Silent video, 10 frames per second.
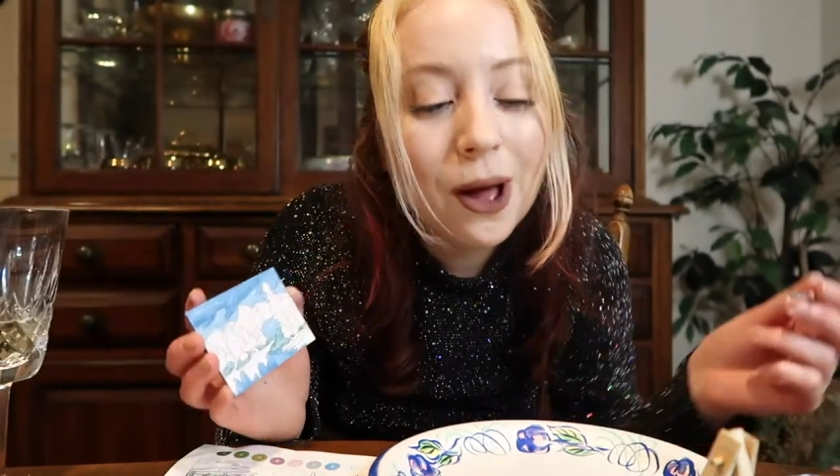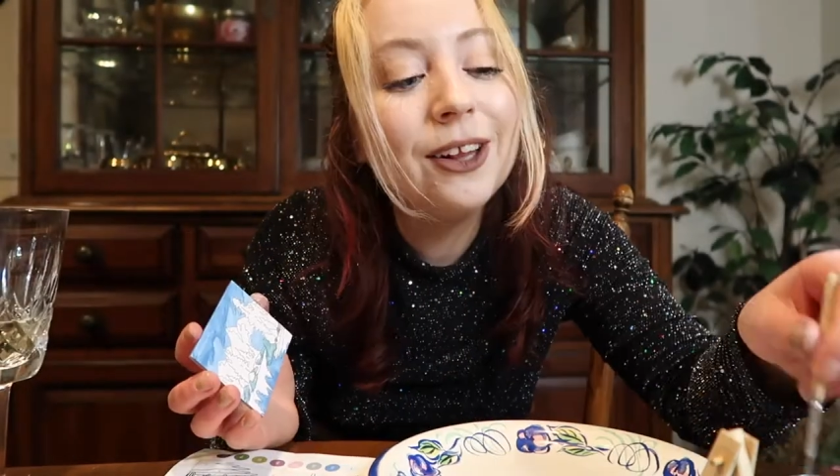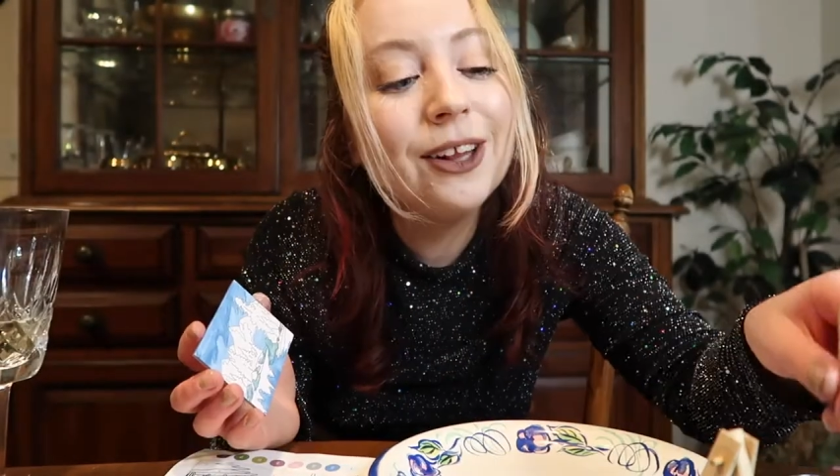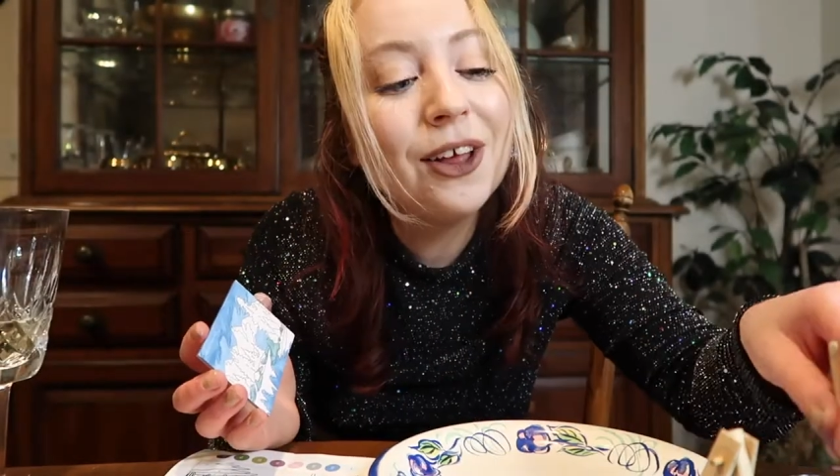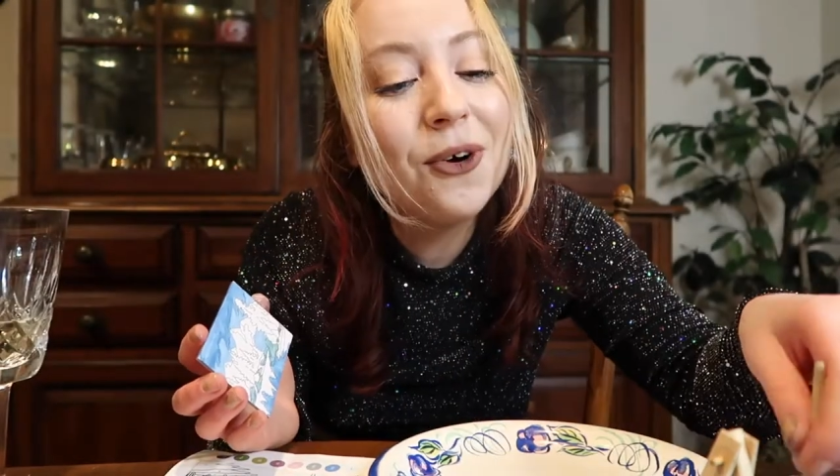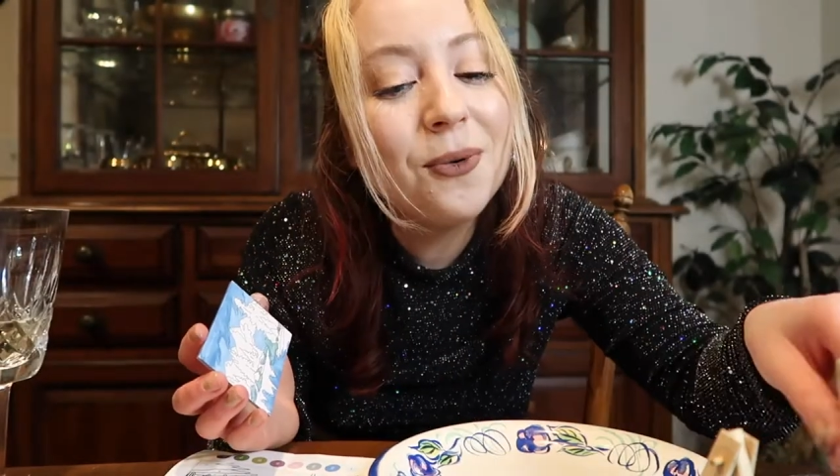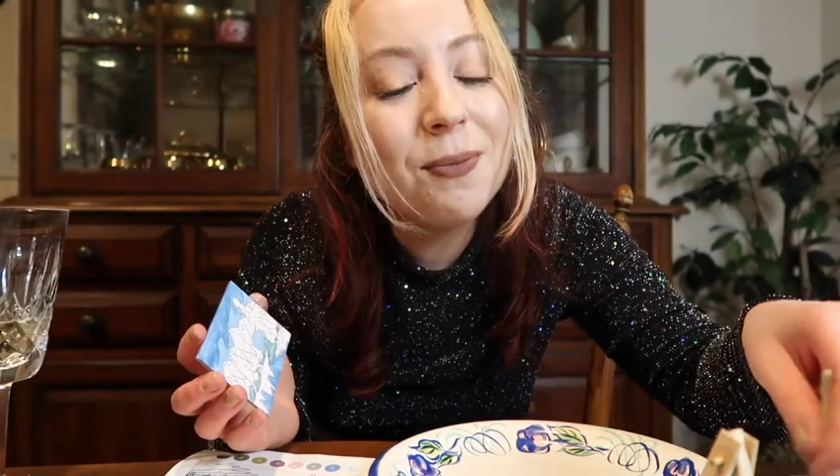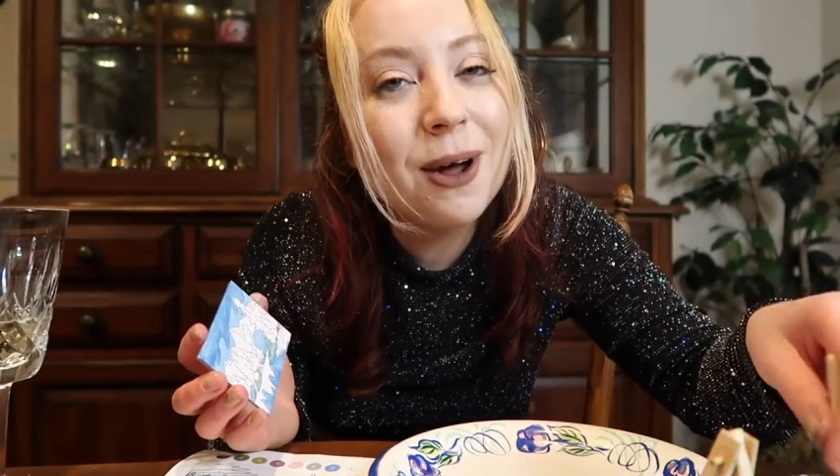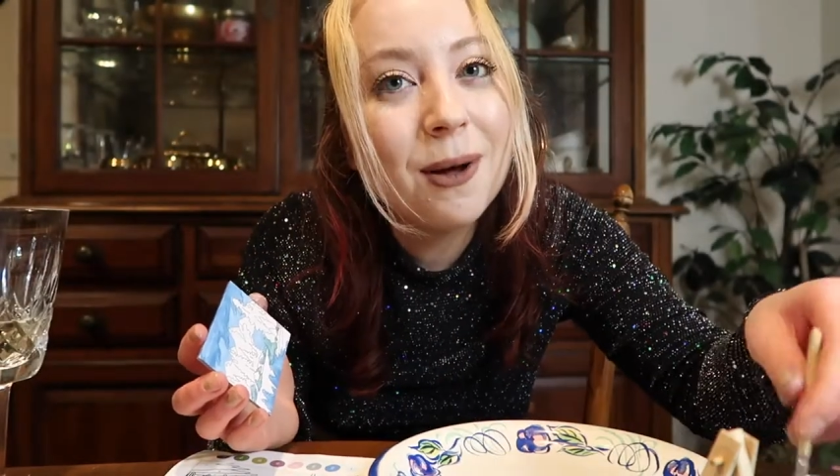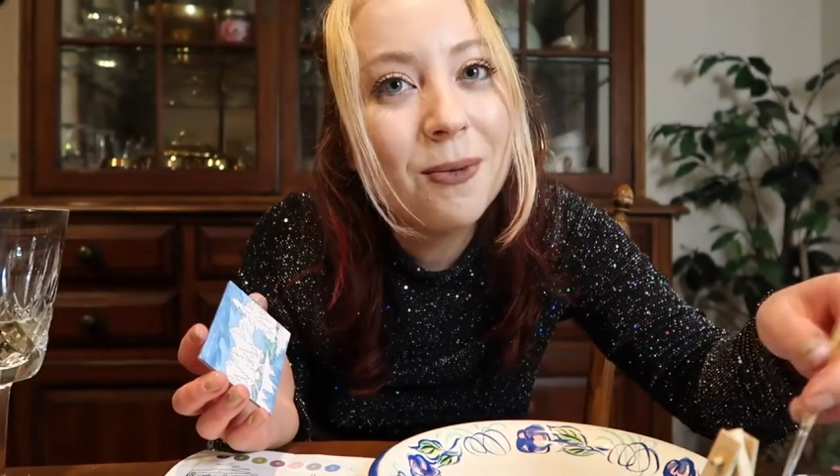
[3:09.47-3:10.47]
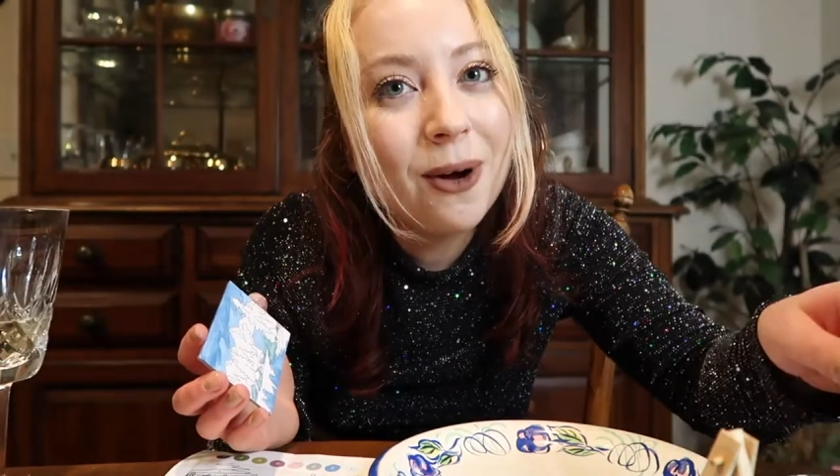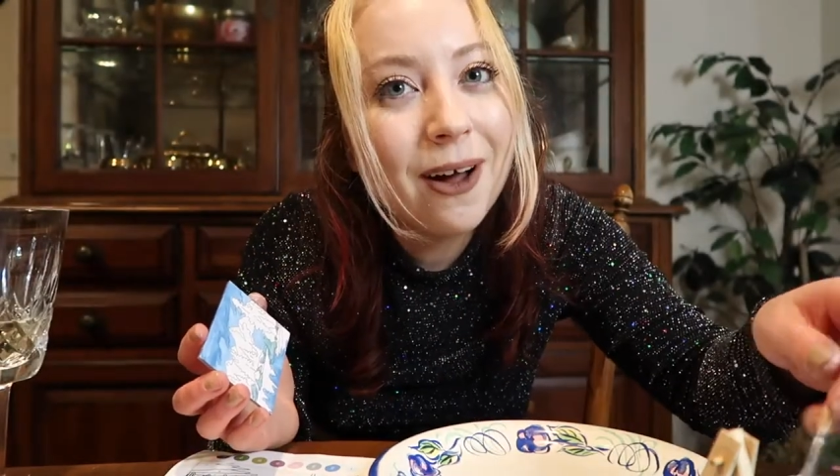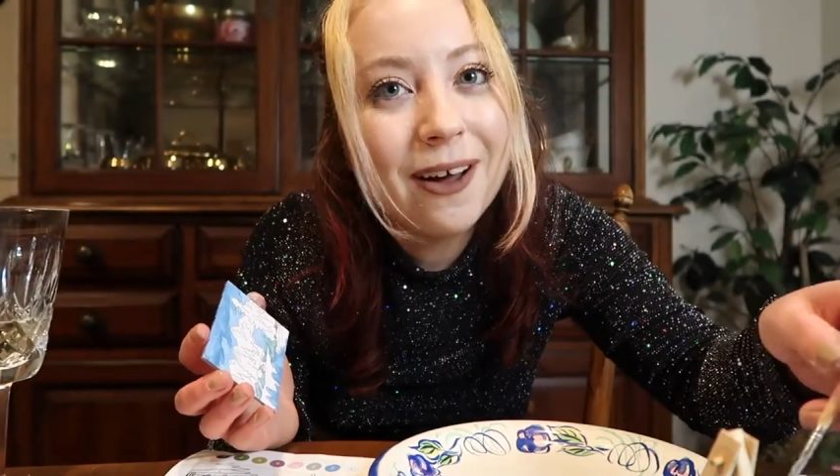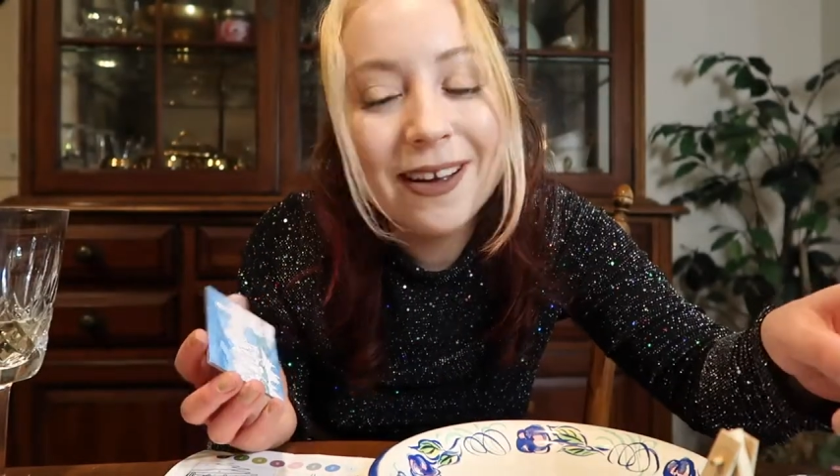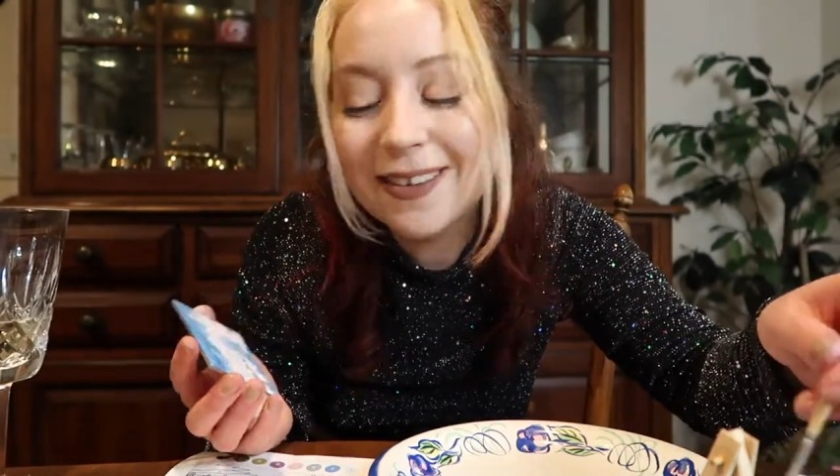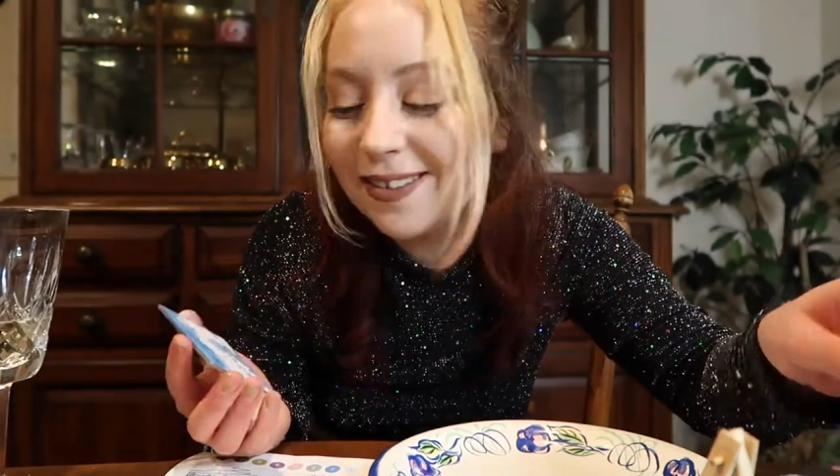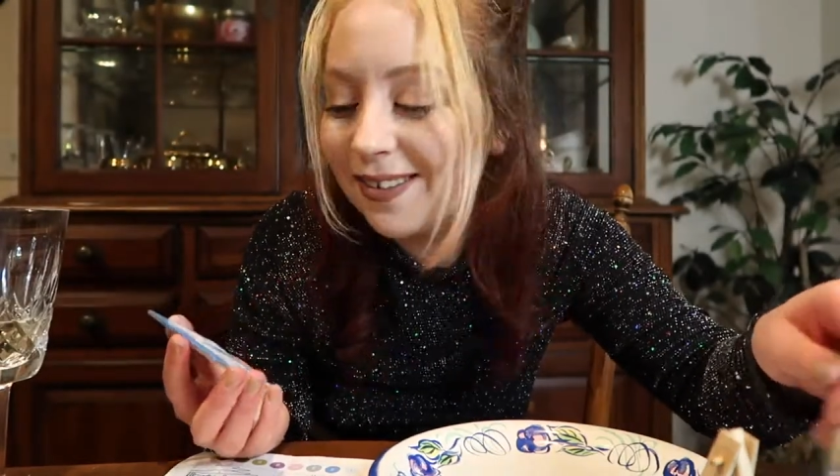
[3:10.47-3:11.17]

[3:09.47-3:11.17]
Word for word: hello Bob Ross.